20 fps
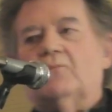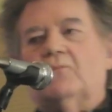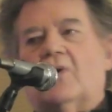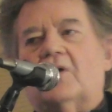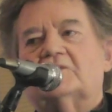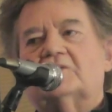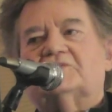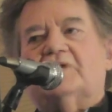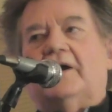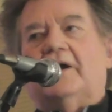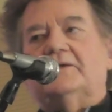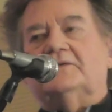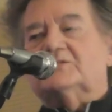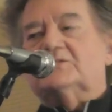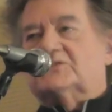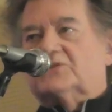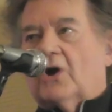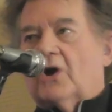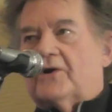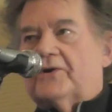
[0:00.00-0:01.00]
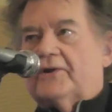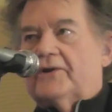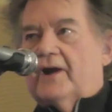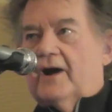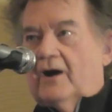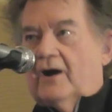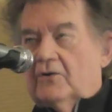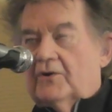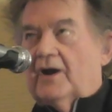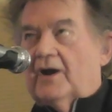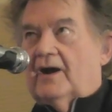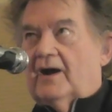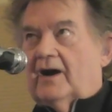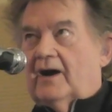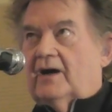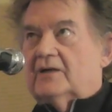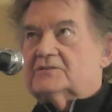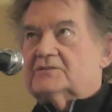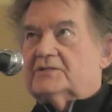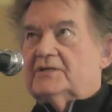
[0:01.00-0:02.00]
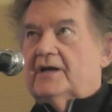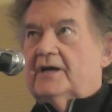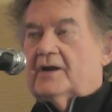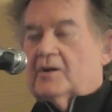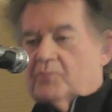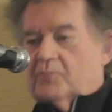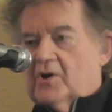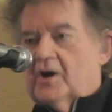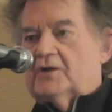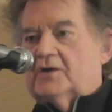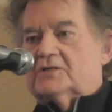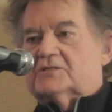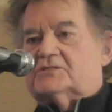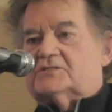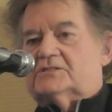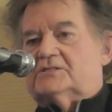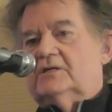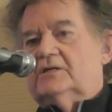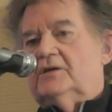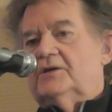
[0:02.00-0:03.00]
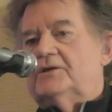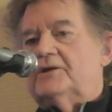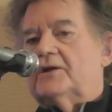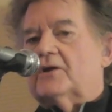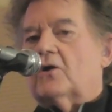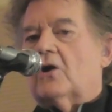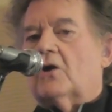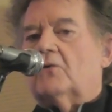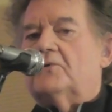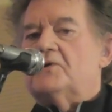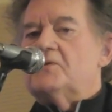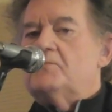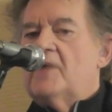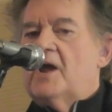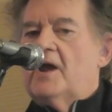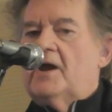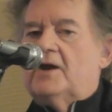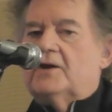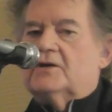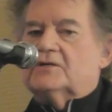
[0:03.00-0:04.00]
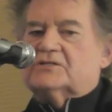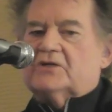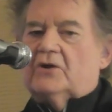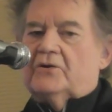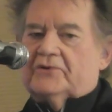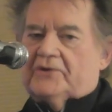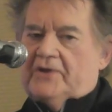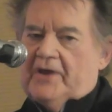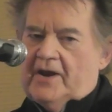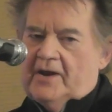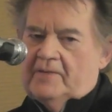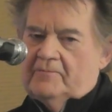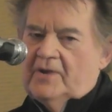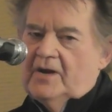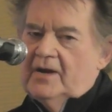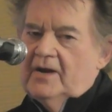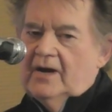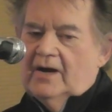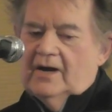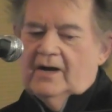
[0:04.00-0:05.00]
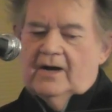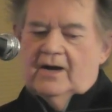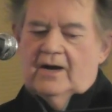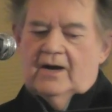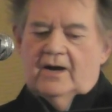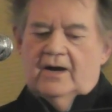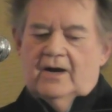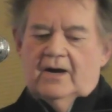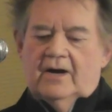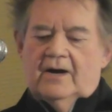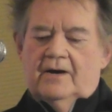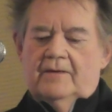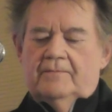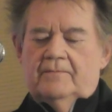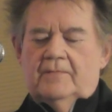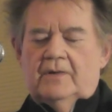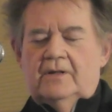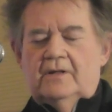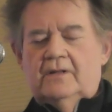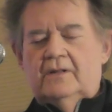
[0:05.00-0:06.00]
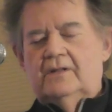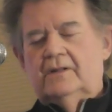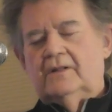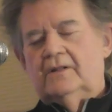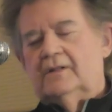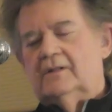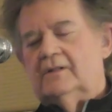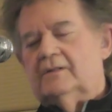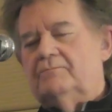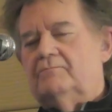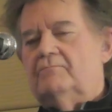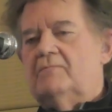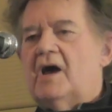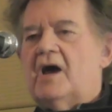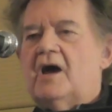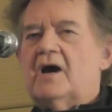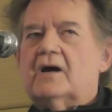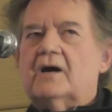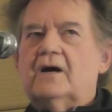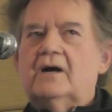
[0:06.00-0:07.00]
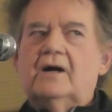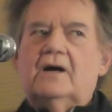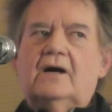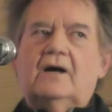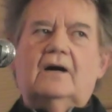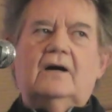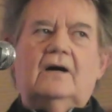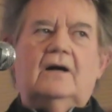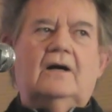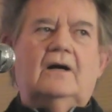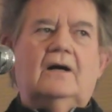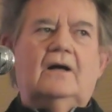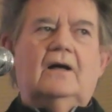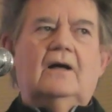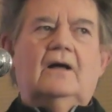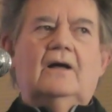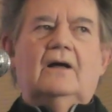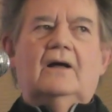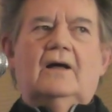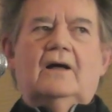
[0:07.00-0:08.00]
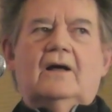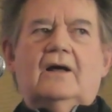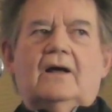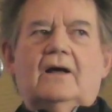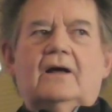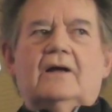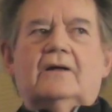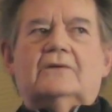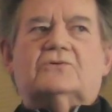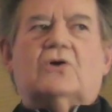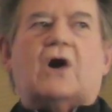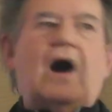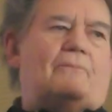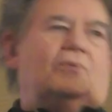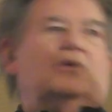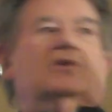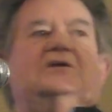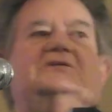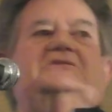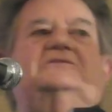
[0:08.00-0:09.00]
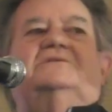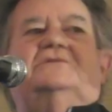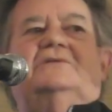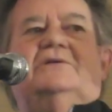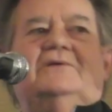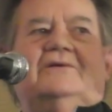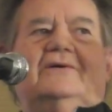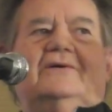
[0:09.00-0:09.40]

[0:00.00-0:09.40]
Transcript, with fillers: Mark Seiden started out as an apprentice. He had already made his own game, um, Megatropolis.